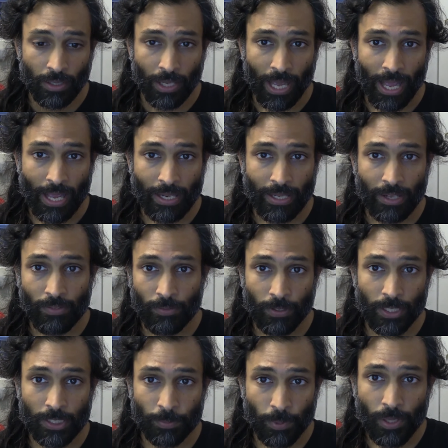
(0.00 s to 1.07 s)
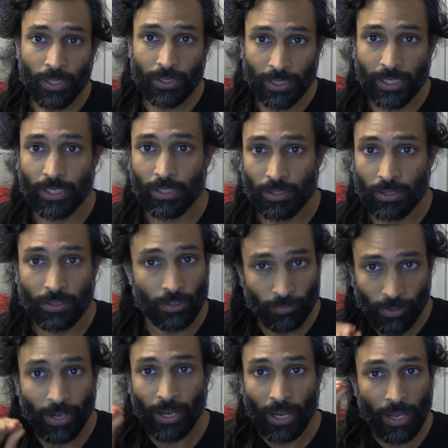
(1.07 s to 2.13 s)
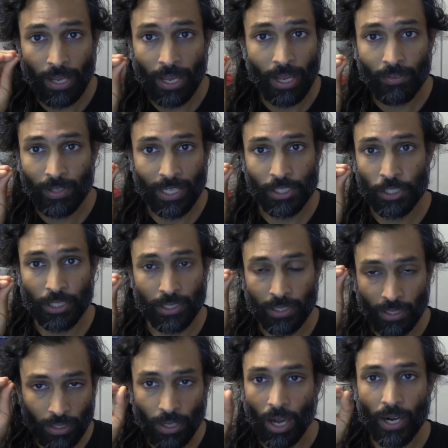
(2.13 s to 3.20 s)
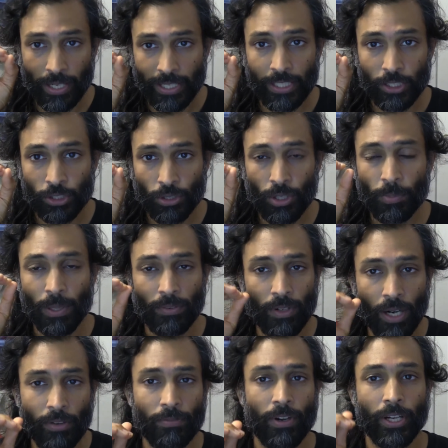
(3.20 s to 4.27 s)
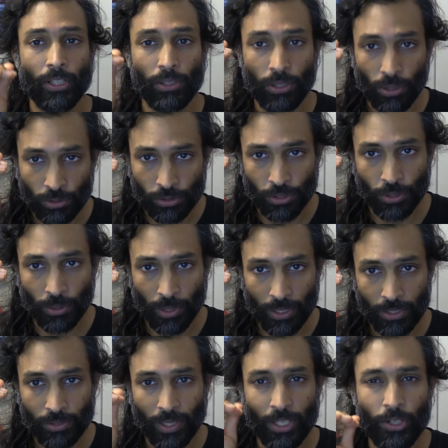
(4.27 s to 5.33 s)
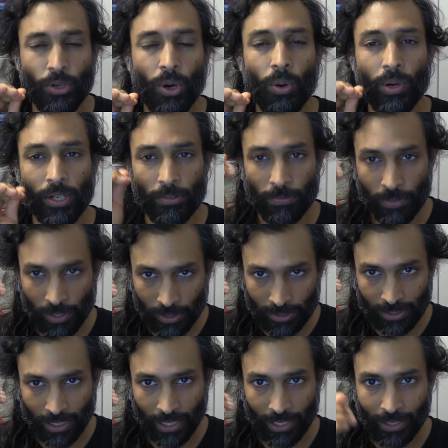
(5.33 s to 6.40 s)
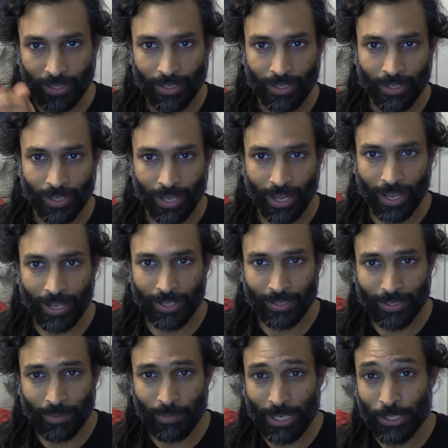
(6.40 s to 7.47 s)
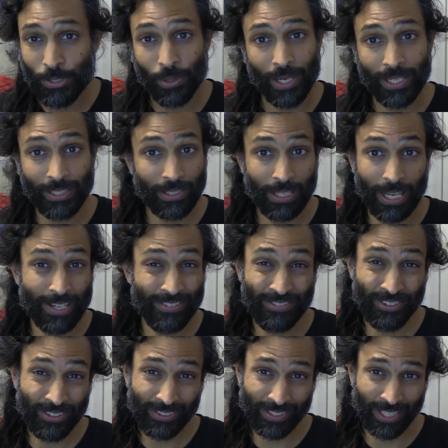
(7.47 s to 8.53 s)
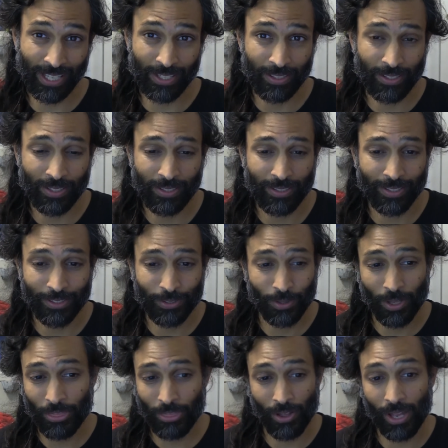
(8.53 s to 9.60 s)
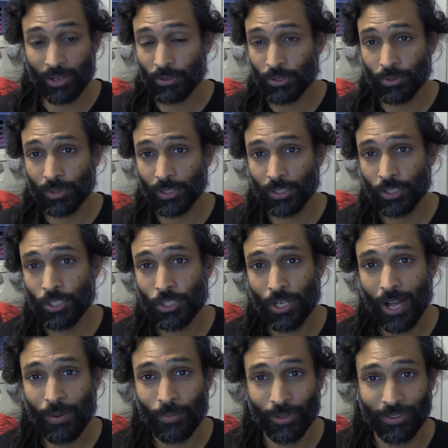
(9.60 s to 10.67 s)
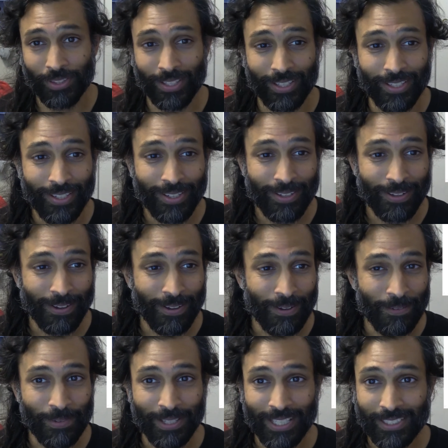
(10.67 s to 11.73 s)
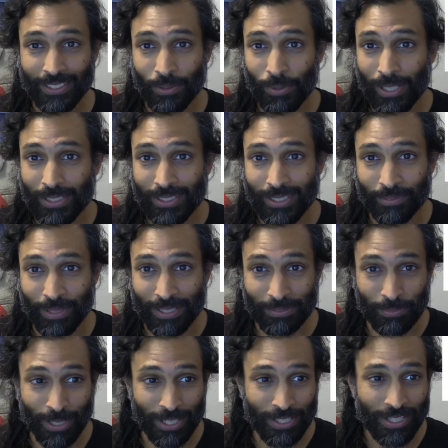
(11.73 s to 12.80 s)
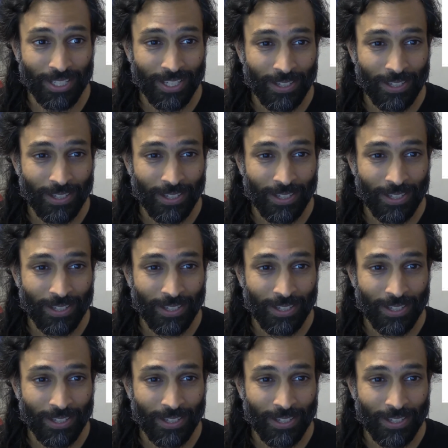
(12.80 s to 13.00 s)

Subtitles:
And I've experienced heat. I haven't actually gotten heat stroke, but I've gotten very close to it, so I know what it feels like. And I made sure I didn't feel that, and so I thought I was doing a good job with it. I guess I wasn't as much.